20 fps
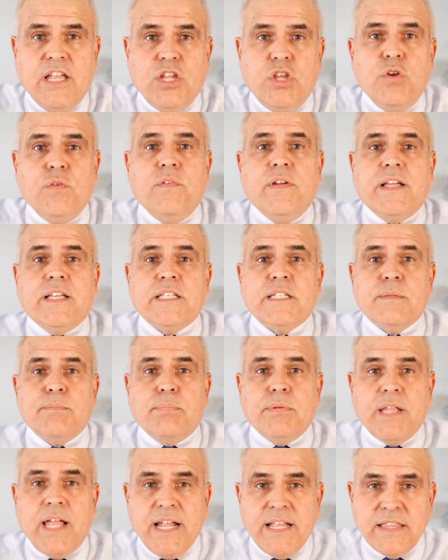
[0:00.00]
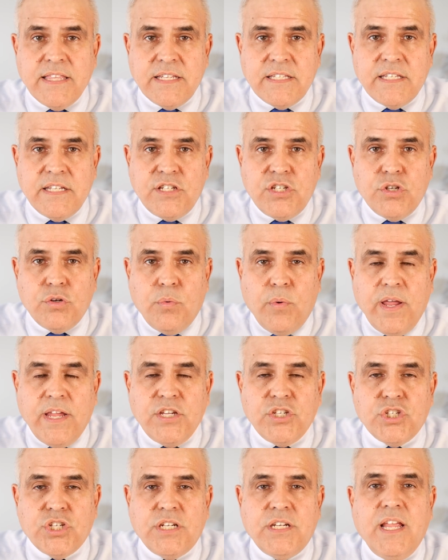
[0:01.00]
You've explained the
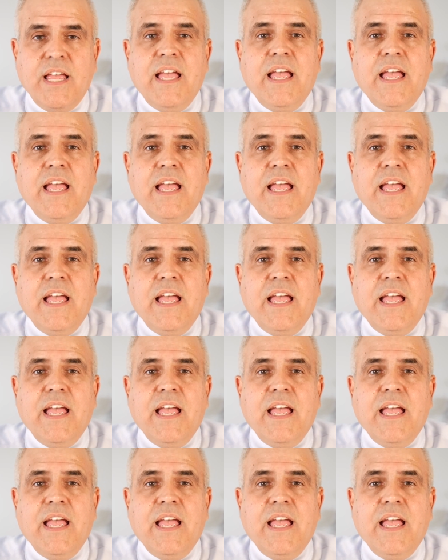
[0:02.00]
situation.